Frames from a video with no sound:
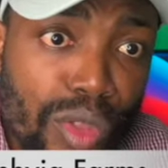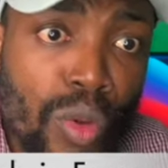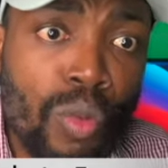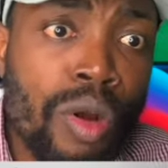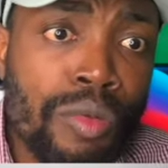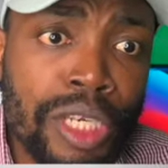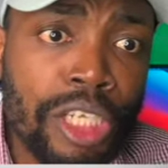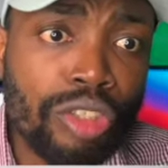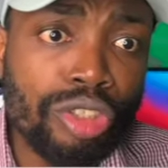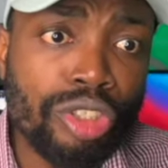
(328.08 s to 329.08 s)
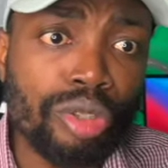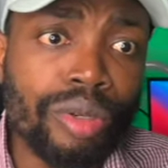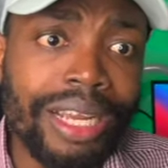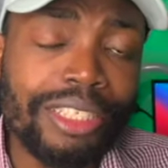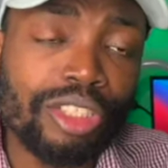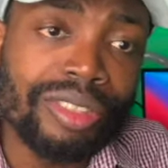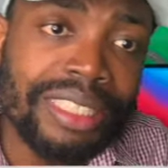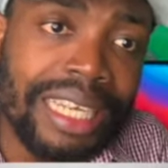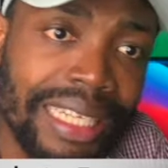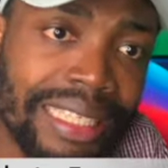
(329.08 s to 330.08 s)
what we need to do is to
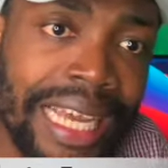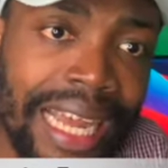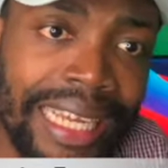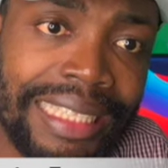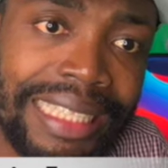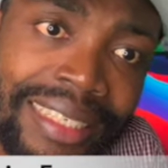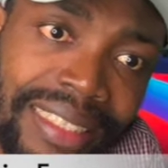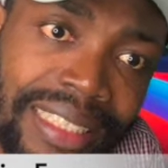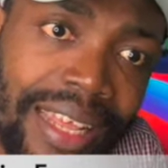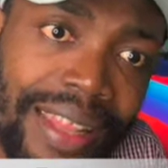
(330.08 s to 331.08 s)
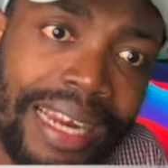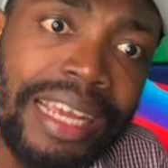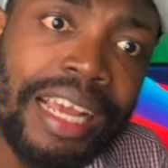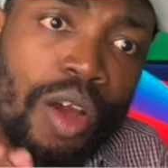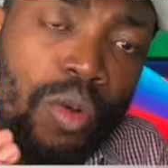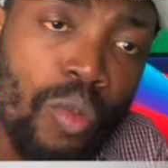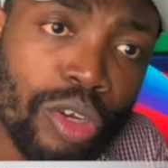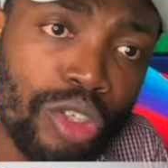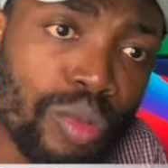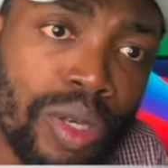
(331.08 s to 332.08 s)
set a target and say that,
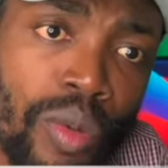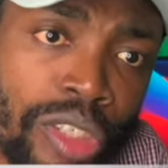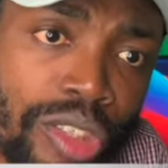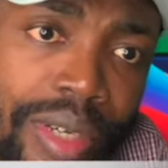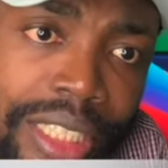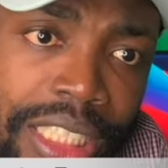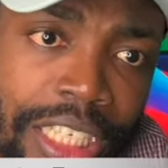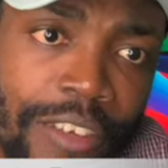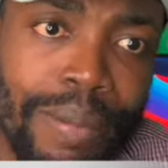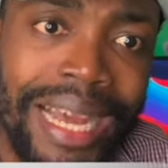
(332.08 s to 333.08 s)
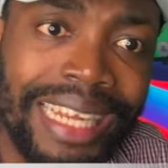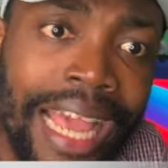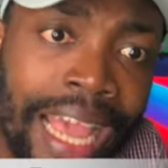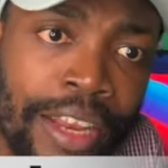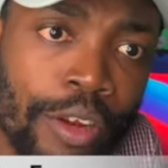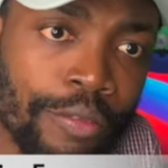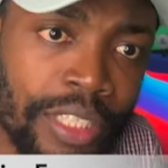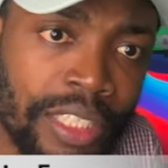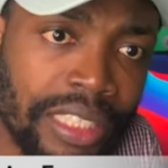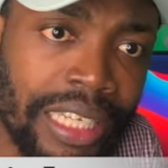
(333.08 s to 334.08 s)
what do we want to achieve by the end of
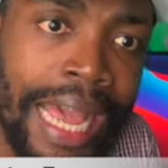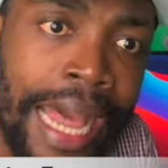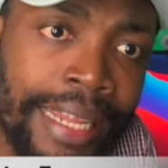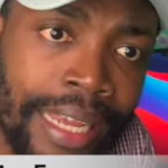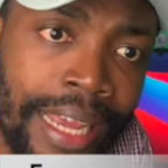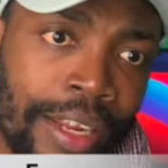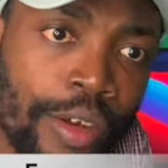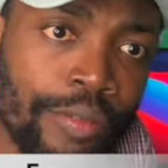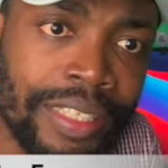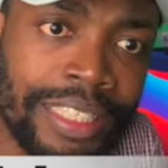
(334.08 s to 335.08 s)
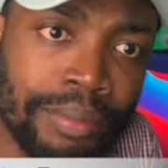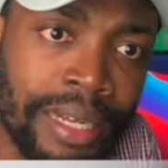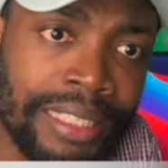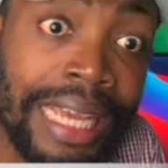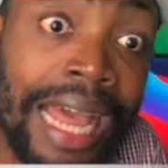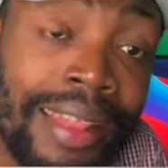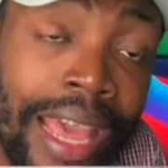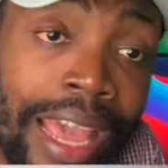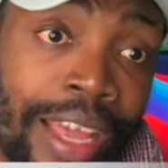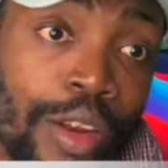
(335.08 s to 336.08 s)
this year, at the end of this month, at
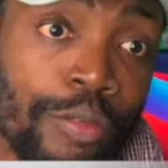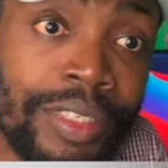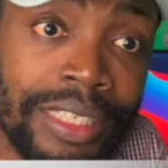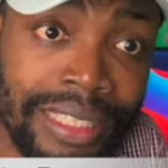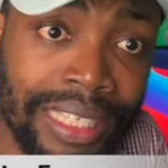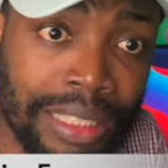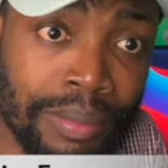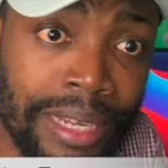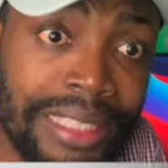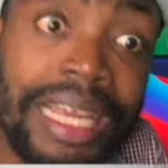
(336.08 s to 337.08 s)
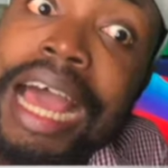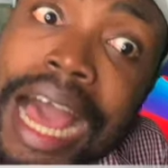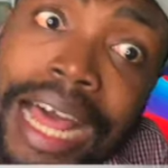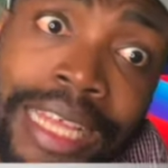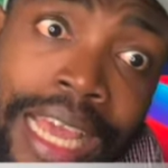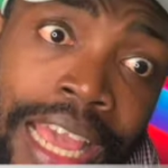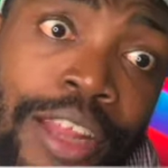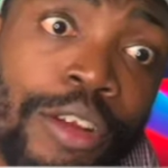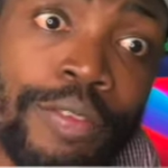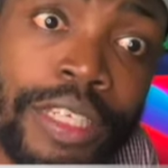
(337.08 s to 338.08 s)
the end of this 6 months, at the
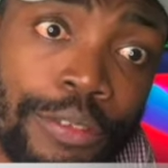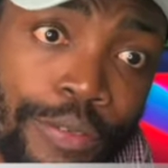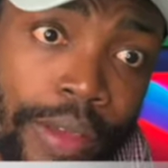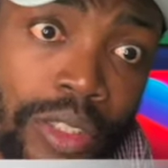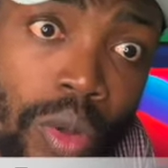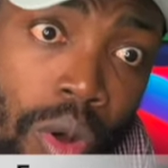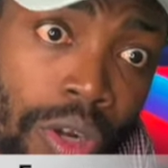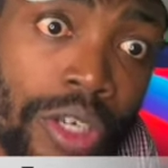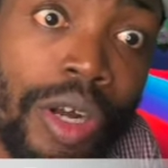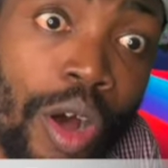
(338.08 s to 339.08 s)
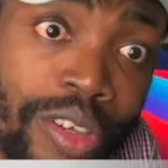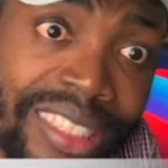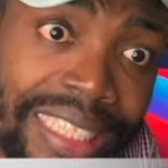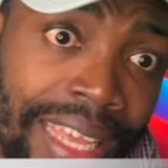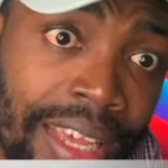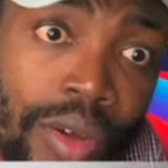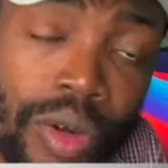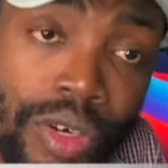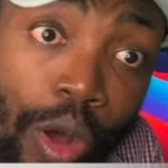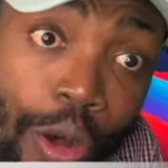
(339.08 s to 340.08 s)
end of this first quarter or second
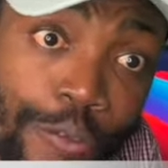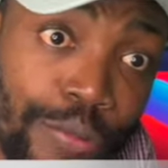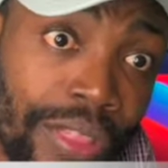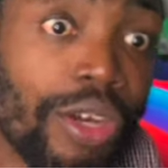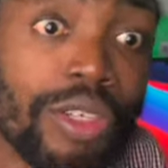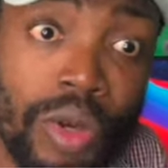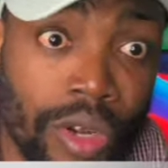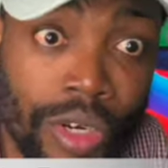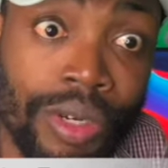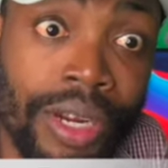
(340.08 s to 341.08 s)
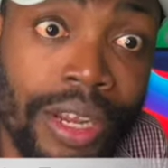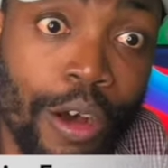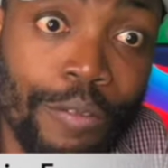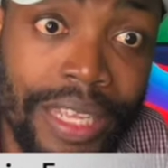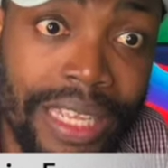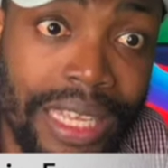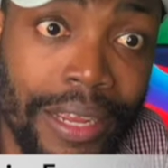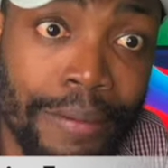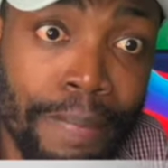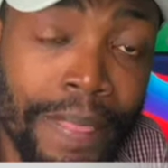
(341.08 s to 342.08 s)
quarter or third quarter of the
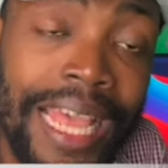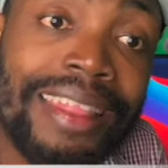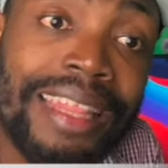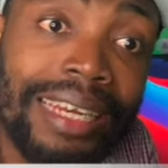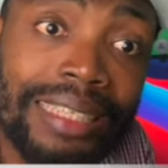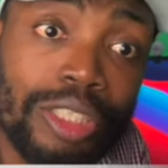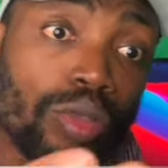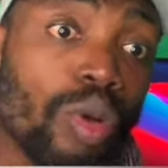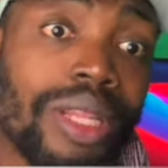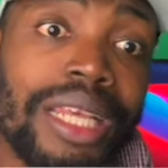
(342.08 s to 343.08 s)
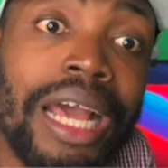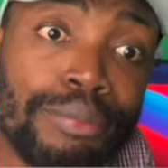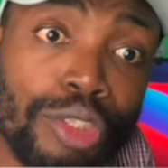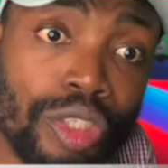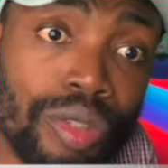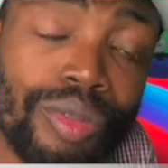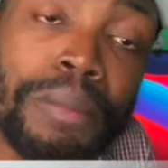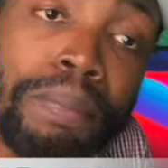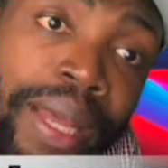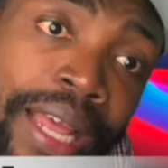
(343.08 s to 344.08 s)
year? And that is solely up to you,
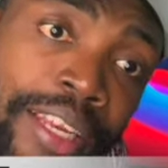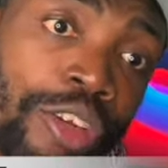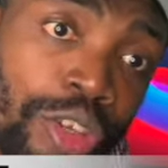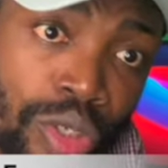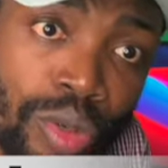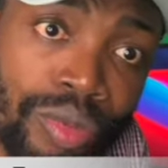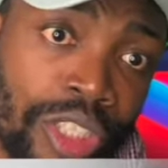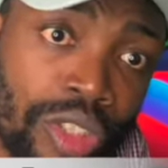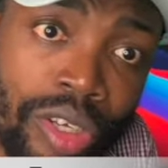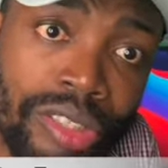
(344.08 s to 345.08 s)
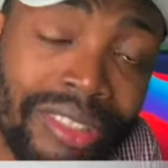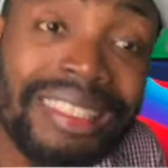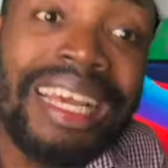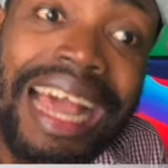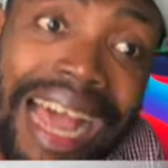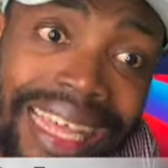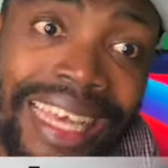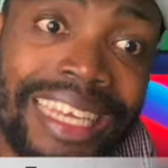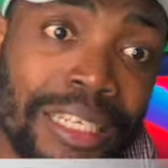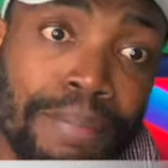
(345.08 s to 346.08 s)
depending on your resources.
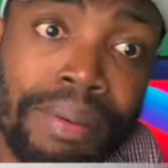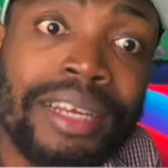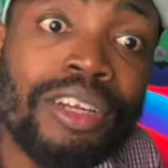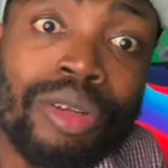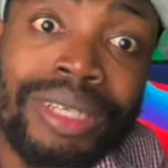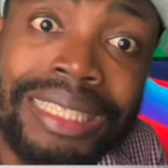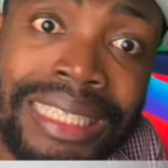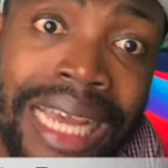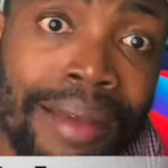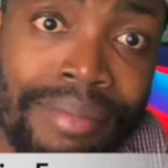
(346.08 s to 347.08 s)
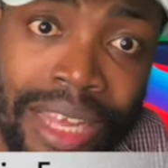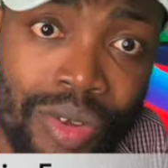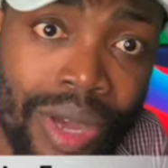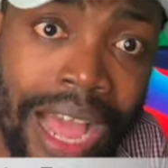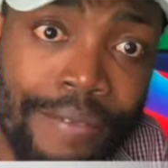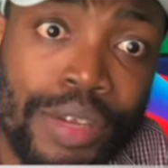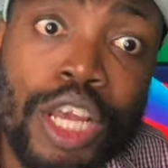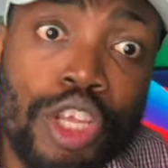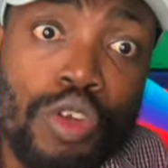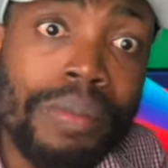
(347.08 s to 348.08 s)
Again, depending on the time that you have.
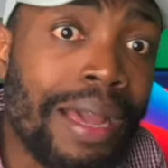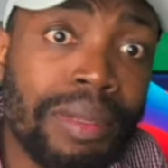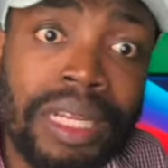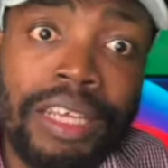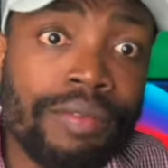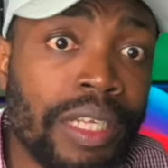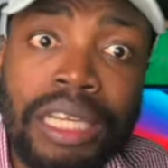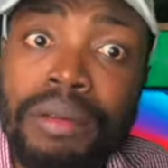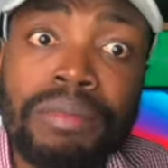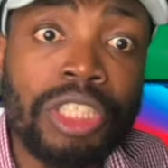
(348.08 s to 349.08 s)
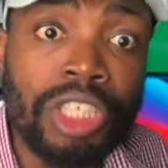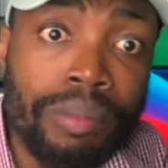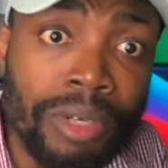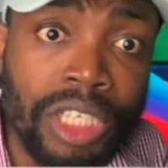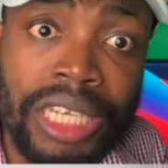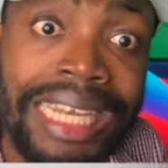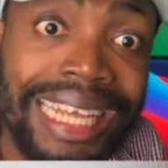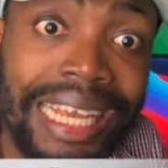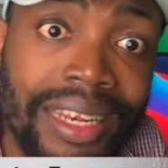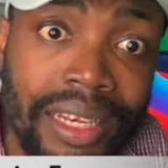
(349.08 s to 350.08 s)
You might be living in Germany,
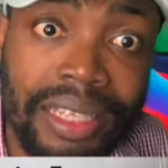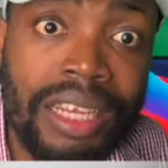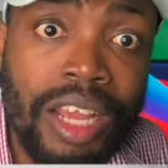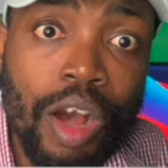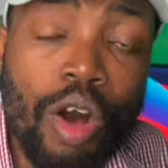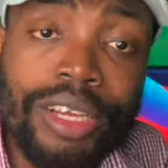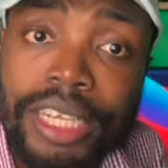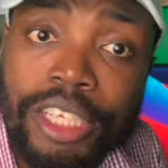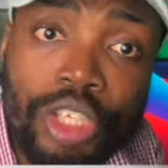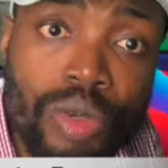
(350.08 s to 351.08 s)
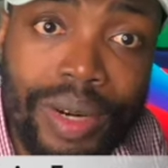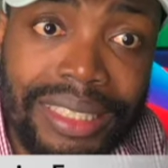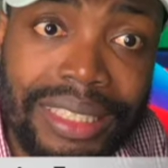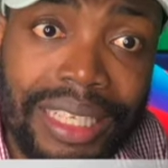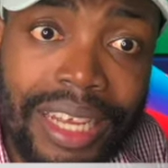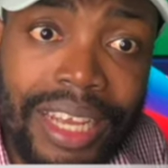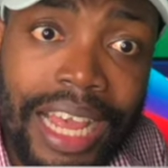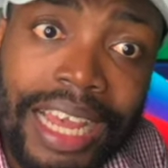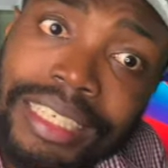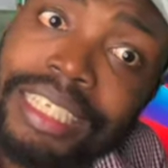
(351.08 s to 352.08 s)
in Italy, or in the US,
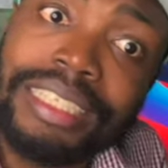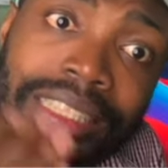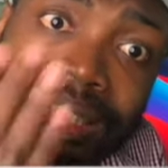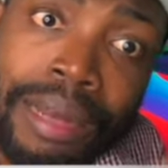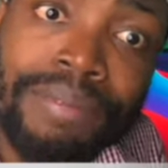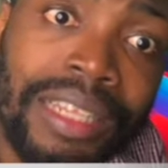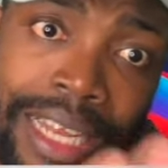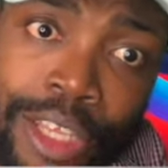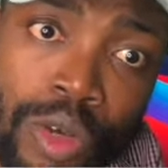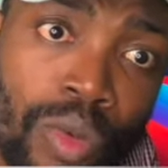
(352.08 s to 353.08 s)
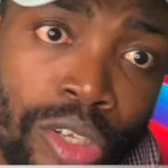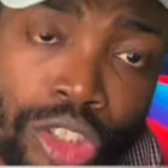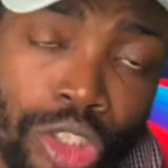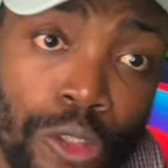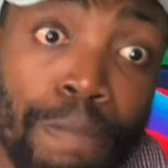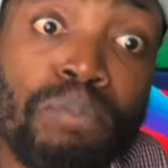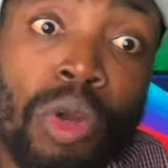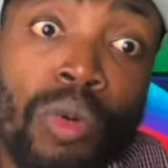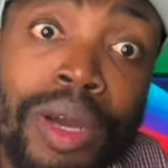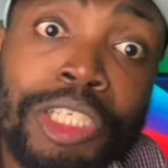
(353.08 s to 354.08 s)
and this is something that you want to do.
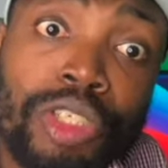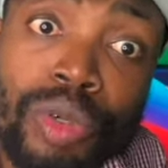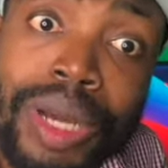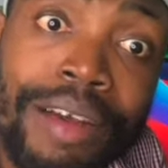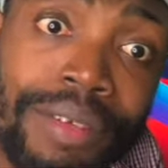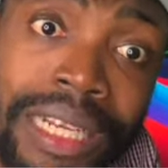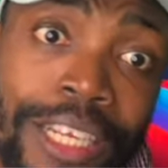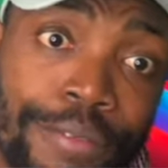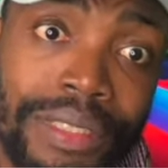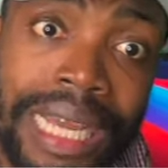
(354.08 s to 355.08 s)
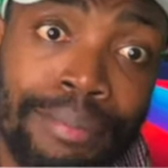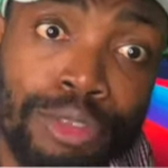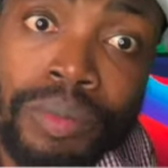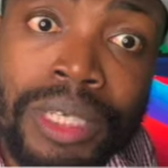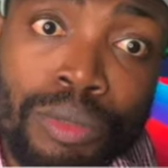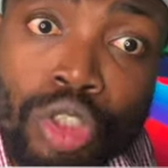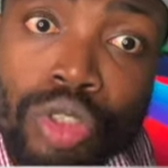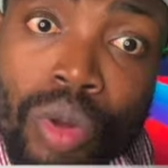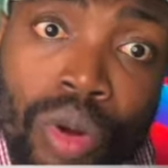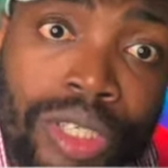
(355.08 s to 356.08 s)
When do you have a leave time to be able to
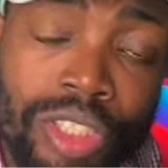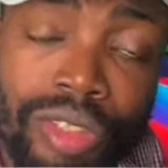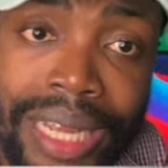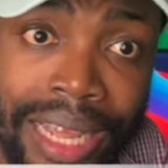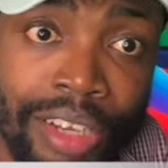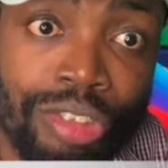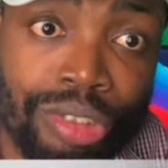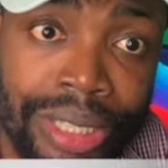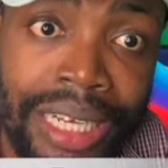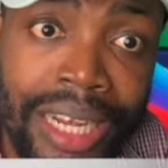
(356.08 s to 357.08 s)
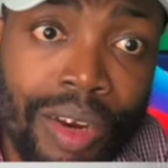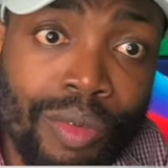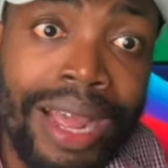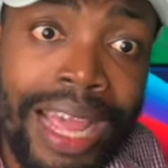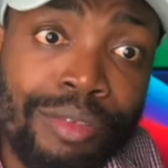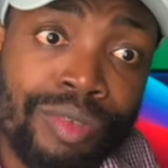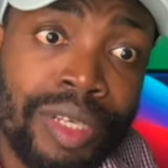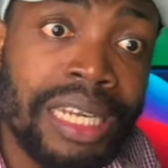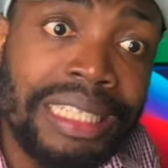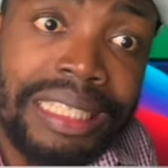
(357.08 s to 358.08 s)
go into the country, right, and
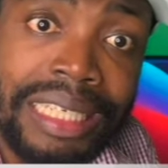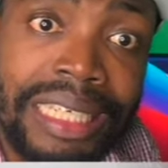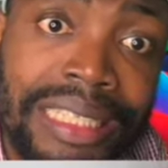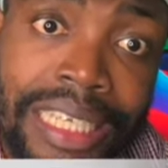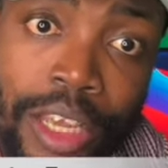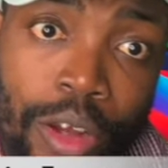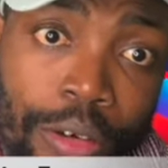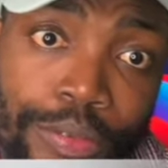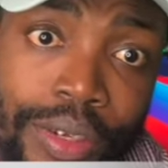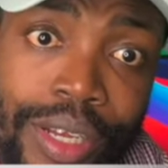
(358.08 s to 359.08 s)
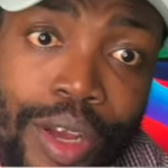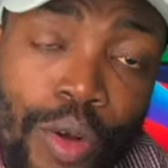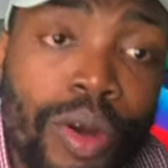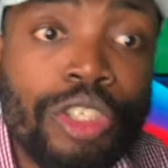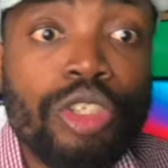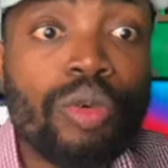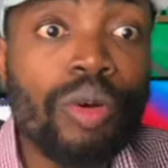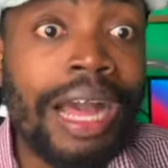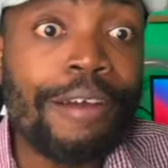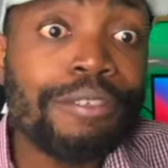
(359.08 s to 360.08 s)
really see it take off? When do
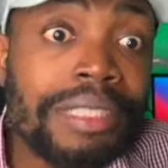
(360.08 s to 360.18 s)
you have